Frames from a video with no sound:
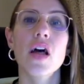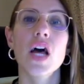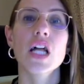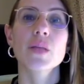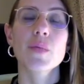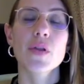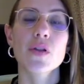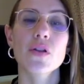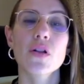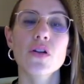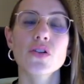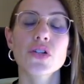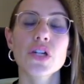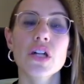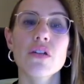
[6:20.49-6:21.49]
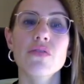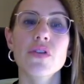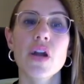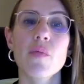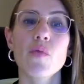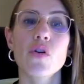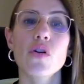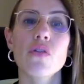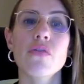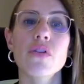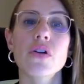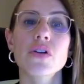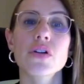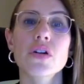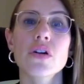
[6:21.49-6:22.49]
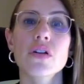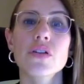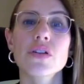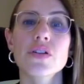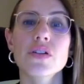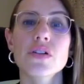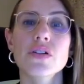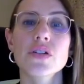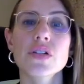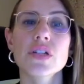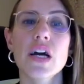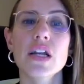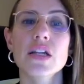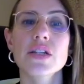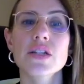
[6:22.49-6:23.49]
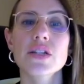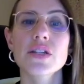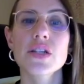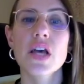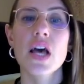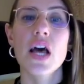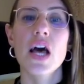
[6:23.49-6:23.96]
and methodological framework of critical discourse analysis.